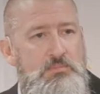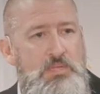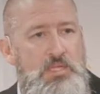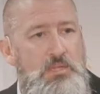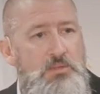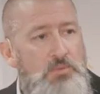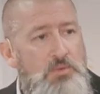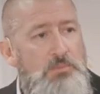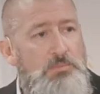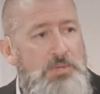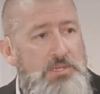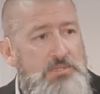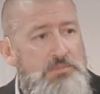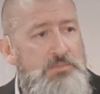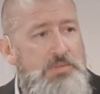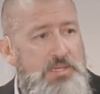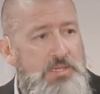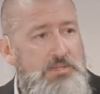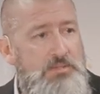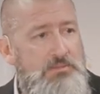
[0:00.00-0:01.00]
He would have picked
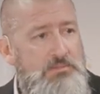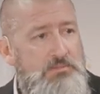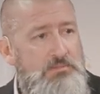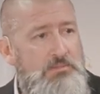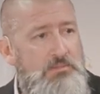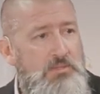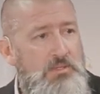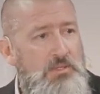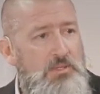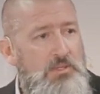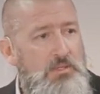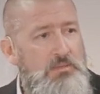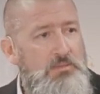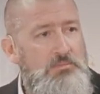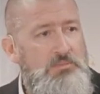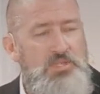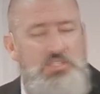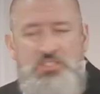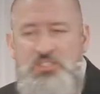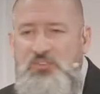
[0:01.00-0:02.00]
me.
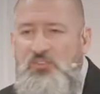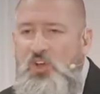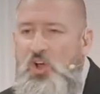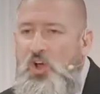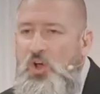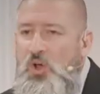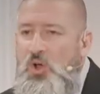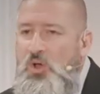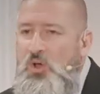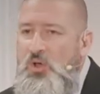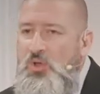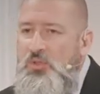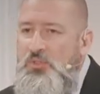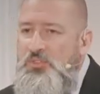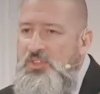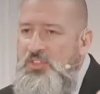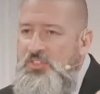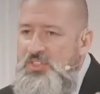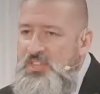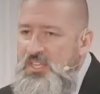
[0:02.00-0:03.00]
Because of all
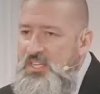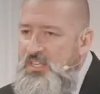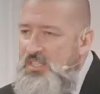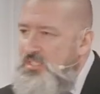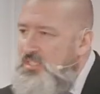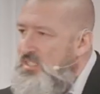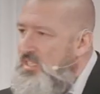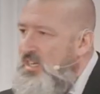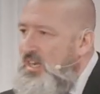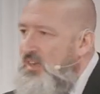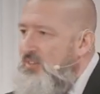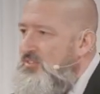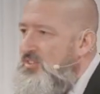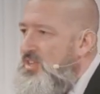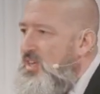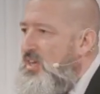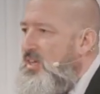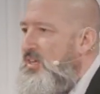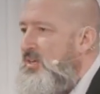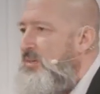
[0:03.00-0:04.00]
the things that I've
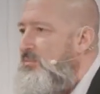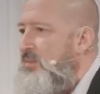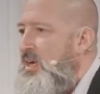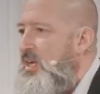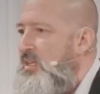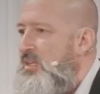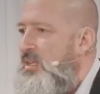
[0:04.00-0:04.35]
done in my